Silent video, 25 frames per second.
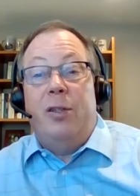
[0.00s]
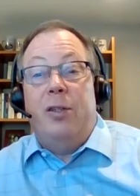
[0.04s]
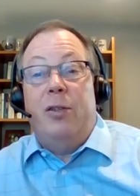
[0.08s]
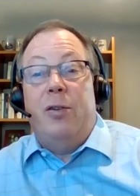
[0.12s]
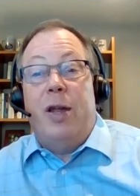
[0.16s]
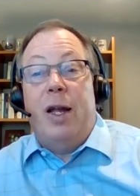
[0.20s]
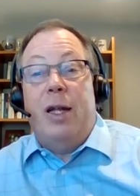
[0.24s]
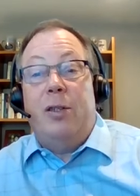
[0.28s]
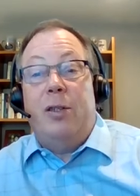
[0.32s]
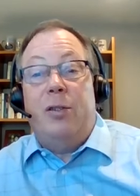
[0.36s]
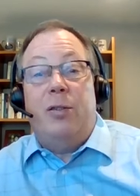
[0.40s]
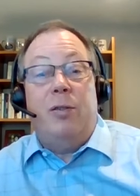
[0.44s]
So
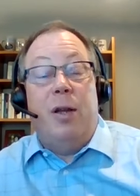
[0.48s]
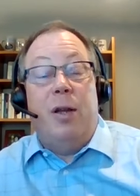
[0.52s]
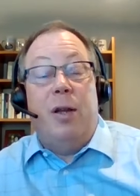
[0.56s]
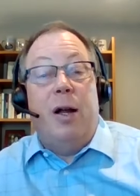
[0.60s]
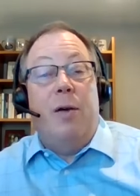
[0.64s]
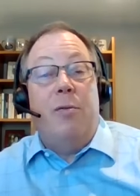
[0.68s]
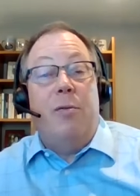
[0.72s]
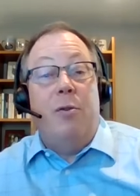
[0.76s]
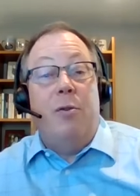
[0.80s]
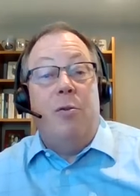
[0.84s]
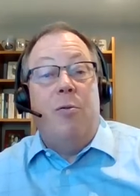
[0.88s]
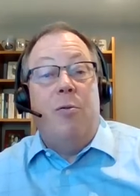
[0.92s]
that's
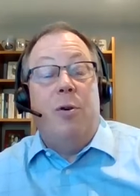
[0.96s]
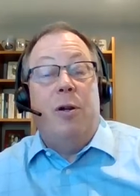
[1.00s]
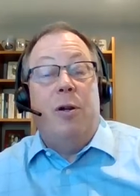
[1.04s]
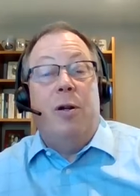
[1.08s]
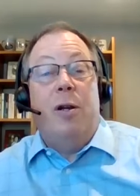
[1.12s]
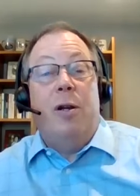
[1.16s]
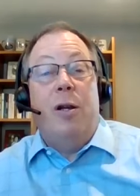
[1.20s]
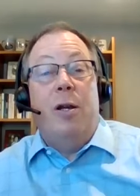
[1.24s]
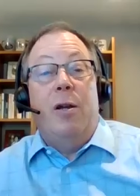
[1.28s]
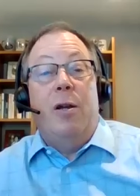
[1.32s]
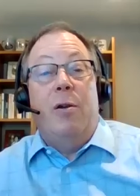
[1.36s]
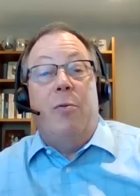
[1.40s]
uh, who
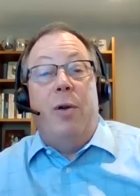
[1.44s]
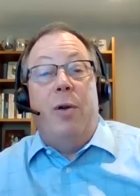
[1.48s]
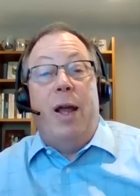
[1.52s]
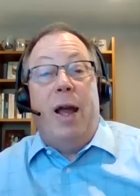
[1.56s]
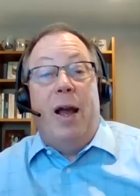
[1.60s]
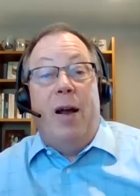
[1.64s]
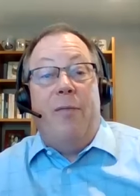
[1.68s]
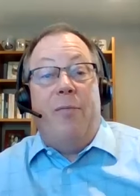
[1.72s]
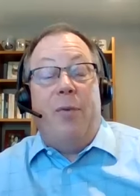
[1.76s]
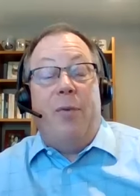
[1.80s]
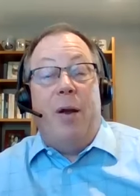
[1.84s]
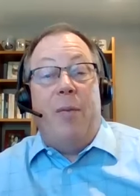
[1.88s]
we
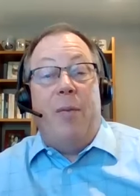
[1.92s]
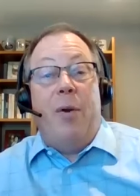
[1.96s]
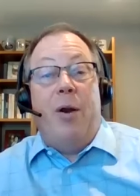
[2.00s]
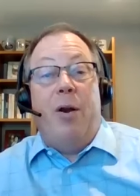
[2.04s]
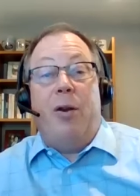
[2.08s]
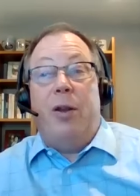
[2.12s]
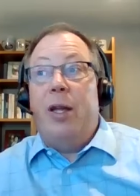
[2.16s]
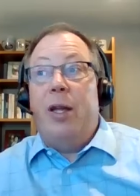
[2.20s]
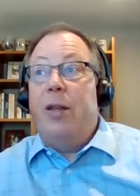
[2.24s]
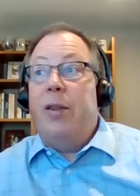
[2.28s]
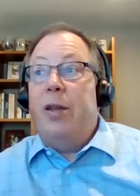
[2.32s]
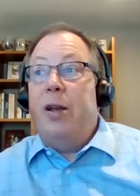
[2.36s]
have
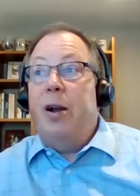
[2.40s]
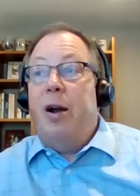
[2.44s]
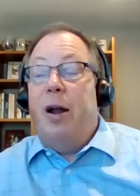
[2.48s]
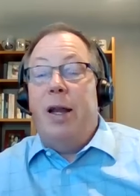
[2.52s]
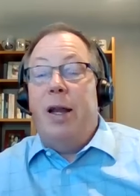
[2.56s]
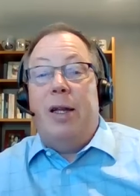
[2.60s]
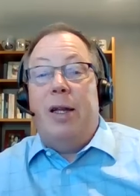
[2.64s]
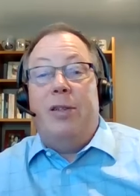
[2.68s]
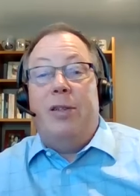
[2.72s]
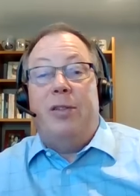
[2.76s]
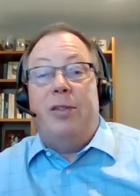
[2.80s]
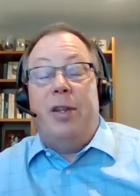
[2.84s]
primarily in the
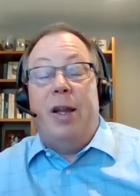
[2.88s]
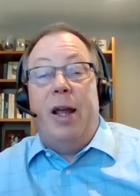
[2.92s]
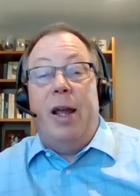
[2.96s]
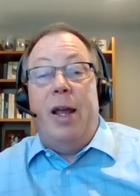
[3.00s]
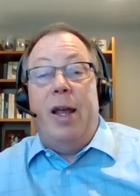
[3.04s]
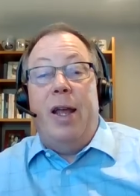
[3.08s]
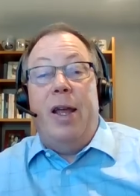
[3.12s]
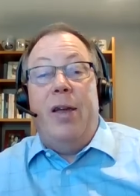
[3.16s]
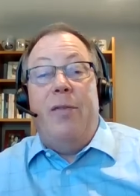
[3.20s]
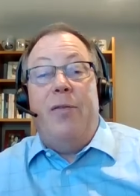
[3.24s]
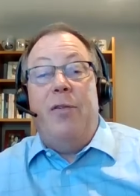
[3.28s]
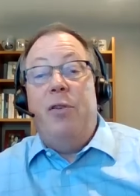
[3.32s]
audience
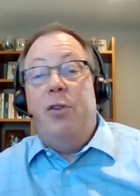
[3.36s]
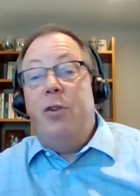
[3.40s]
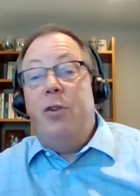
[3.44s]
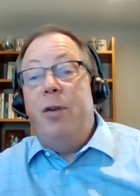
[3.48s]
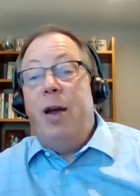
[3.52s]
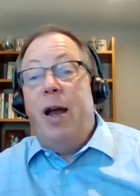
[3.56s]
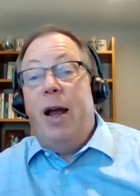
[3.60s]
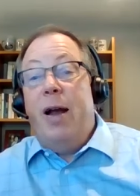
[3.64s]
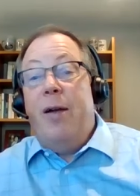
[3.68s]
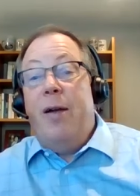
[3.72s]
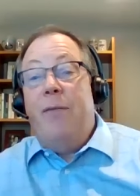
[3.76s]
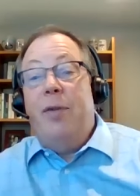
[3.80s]
today. If you
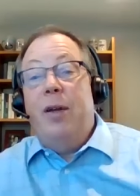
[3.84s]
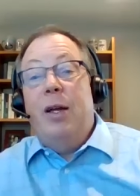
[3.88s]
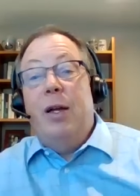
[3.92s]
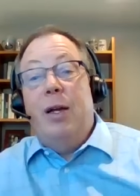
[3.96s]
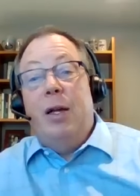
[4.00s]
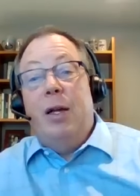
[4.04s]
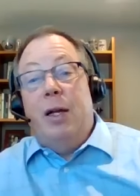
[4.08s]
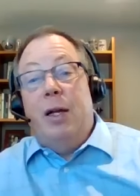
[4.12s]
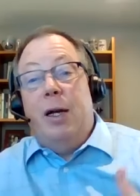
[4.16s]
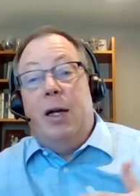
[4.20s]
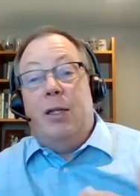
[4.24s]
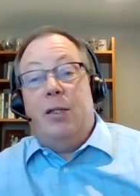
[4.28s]
do have
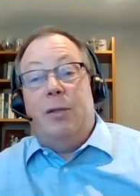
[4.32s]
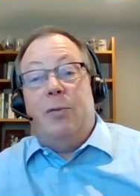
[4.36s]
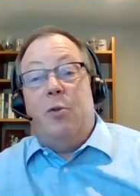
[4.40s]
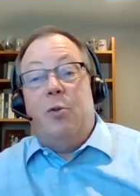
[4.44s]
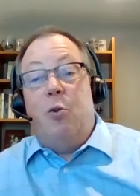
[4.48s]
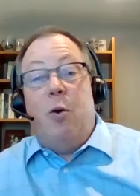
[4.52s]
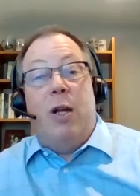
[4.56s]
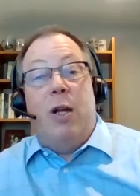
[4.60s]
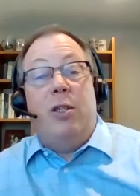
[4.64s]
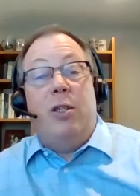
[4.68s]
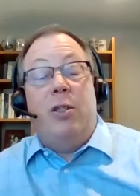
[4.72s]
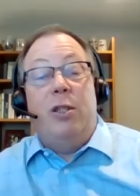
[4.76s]
uh, some
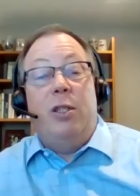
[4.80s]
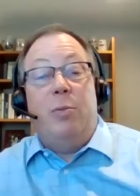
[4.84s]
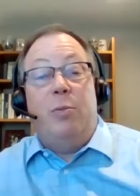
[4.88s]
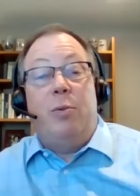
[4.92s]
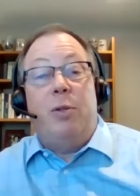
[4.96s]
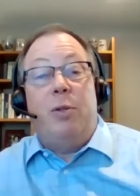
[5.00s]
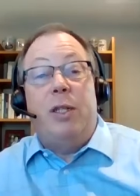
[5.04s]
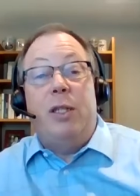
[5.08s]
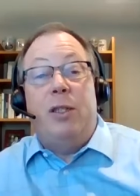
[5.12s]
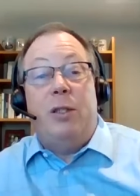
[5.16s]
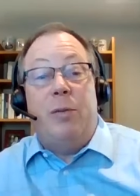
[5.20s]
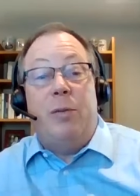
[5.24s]
questions,
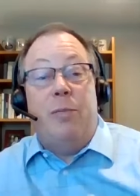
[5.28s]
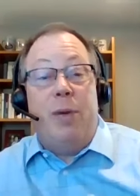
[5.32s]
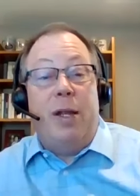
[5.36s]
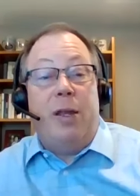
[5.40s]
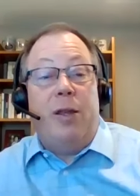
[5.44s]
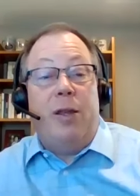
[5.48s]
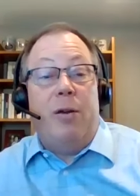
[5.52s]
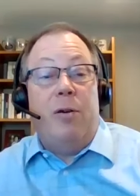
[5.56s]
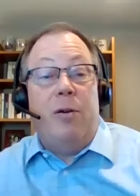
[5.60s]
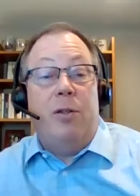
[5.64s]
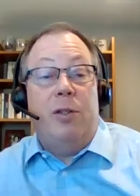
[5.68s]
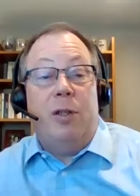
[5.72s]
please
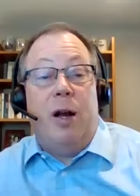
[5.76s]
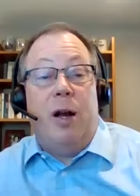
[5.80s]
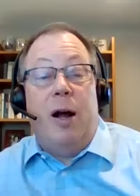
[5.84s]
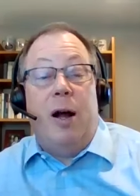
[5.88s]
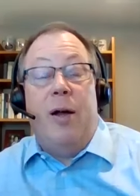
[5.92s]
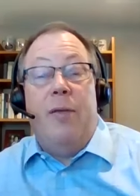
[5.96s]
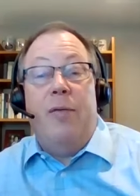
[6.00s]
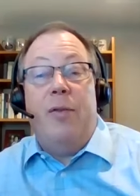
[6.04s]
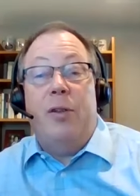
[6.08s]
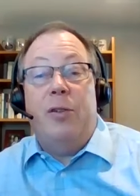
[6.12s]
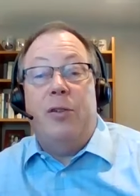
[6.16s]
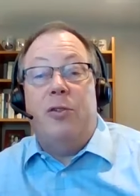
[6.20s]
submit those
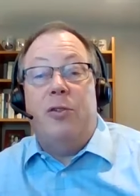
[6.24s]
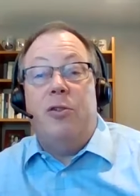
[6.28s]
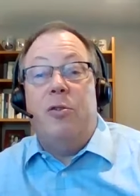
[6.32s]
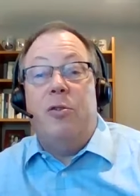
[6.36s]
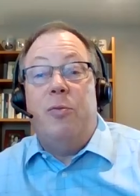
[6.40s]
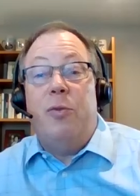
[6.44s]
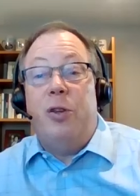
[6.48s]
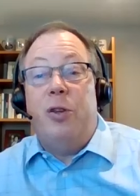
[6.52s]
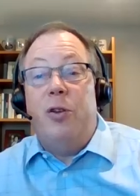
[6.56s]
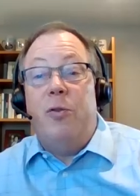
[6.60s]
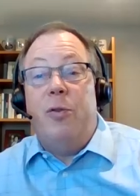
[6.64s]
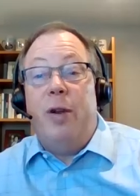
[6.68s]
on the
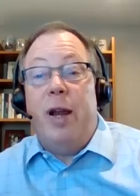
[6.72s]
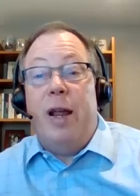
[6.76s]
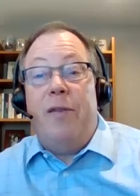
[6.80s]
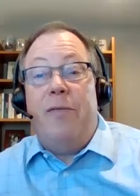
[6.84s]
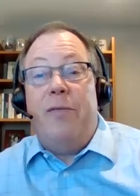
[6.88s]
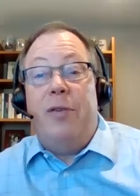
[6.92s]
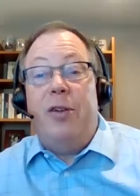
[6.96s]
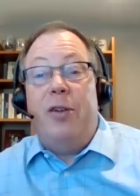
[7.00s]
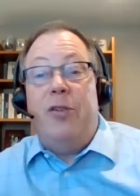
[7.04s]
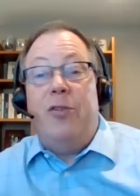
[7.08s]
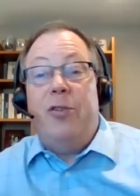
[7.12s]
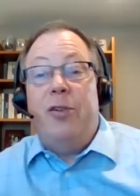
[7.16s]
Zoom Q&A
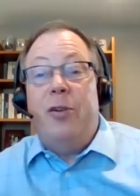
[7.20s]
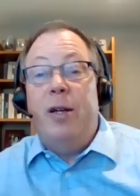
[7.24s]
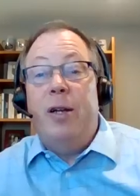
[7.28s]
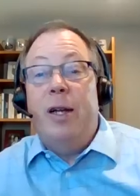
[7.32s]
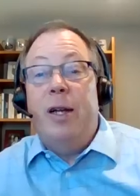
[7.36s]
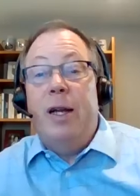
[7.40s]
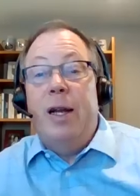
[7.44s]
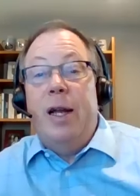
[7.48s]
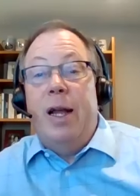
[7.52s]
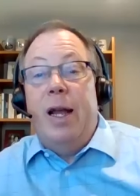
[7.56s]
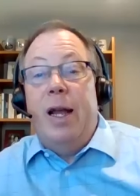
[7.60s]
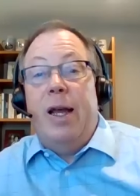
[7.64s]
feature,
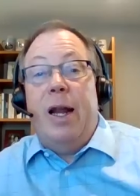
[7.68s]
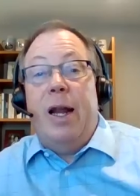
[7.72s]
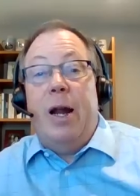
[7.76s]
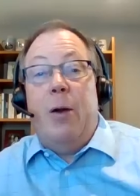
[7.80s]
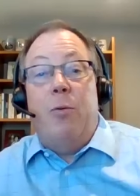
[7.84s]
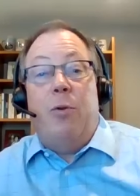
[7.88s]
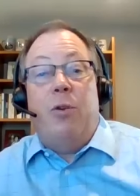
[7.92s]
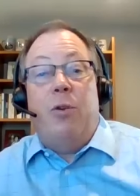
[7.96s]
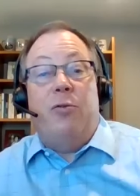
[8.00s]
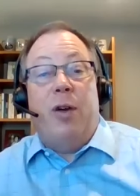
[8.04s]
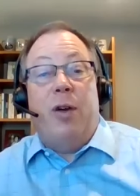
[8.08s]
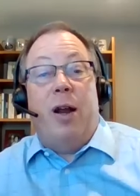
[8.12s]
and I
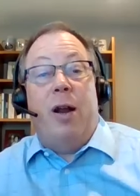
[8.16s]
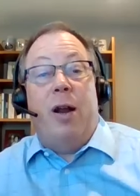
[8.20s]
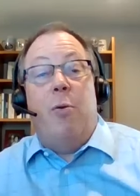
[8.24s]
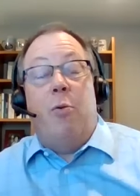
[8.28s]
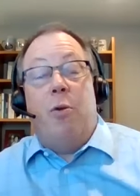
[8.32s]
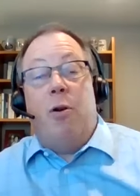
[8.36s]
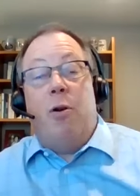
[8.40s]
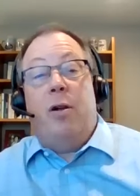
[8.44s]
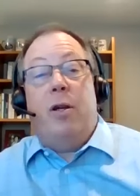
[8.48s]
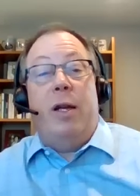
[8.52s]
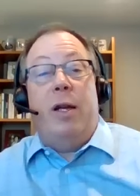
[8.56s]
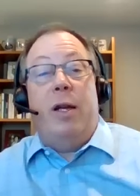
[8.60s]
will try to
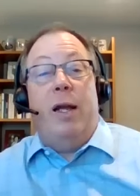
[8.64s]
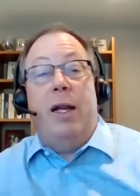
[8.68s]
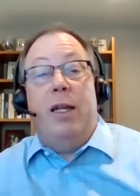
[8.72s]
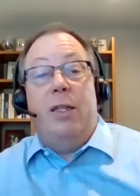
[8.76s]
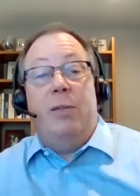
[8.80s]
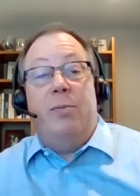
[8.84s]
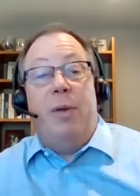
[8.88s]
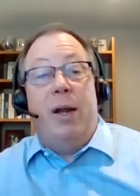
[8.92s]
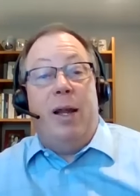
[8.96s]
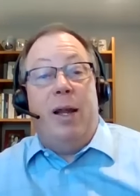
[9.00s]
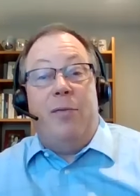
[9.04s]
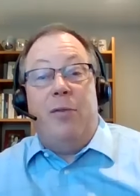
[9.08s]
work
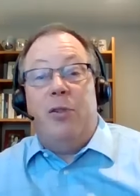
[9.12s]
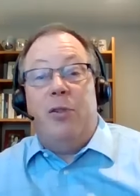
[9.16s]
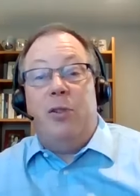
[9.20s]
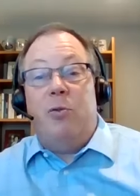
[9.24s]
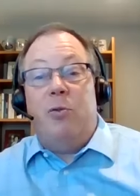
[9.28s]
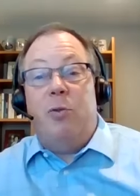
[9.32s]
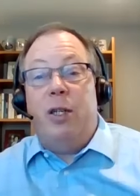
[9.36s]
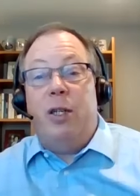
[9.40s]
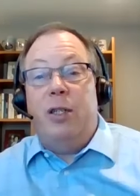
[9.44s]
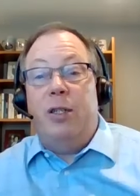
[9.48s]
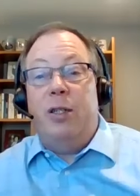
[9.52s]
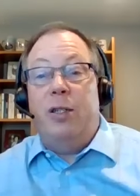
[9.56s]
as many of those
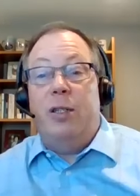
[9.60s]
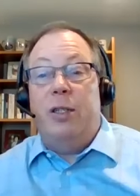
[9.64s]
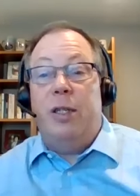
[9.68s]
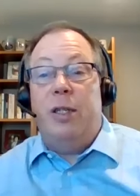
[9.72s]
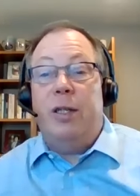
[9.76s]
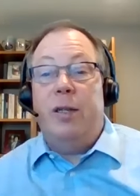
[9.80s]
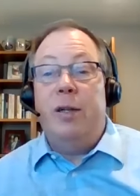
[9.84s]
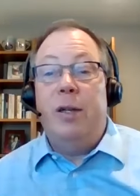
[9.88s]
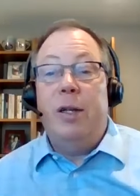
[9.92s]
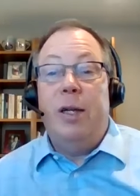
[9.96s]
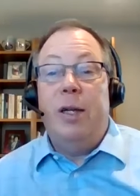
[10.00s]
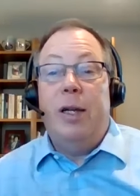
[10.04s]
questions
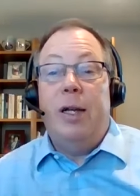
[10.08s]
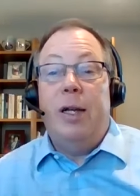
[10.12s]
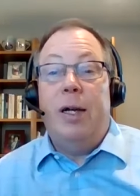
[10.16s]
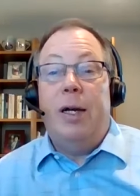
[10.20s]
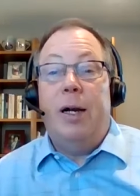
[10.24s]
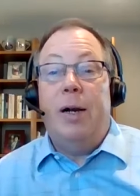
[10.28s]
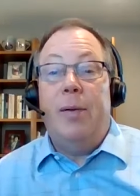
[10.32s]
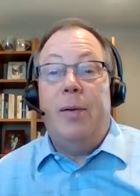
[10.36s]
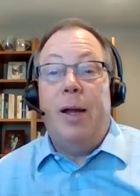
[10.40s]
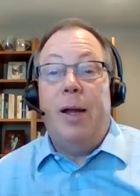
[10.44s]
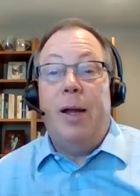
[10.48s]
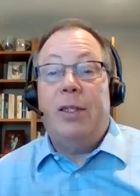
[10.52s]
in
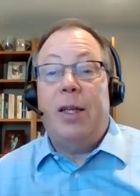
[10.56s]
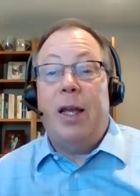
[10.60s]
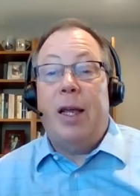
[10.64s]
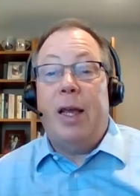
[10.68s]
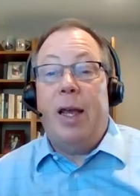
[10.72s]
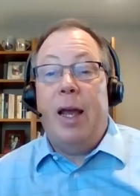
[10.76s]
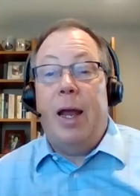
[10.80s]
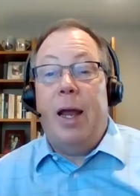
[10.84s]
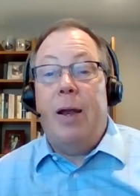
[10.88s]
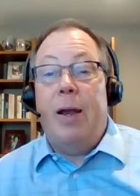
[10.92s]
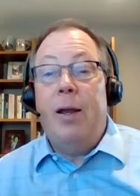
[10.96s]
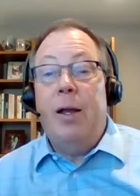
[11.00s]
uh, as I
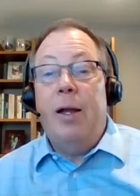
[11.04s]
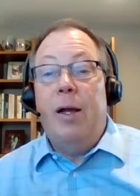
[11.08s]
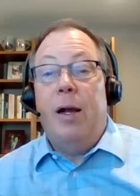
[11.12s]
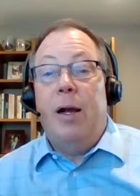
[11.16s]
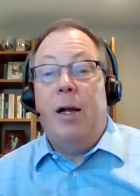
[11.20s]
can.